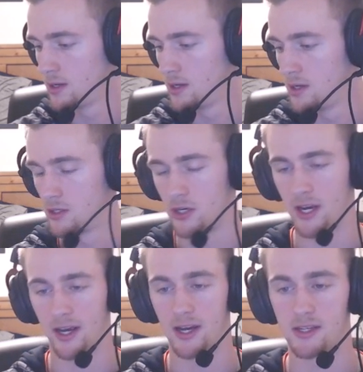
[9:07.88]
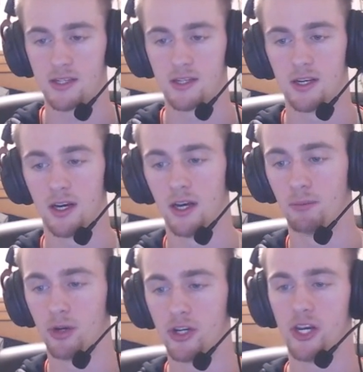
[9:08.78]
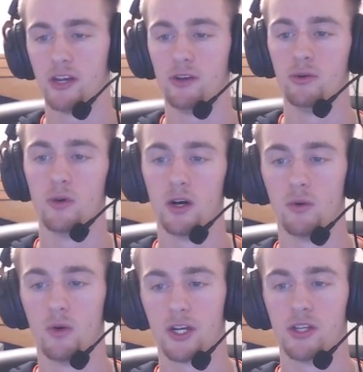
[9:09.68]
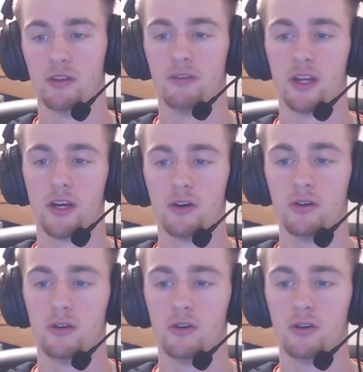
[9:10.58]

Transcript: So yeah, guys, I appreciate you watching the video.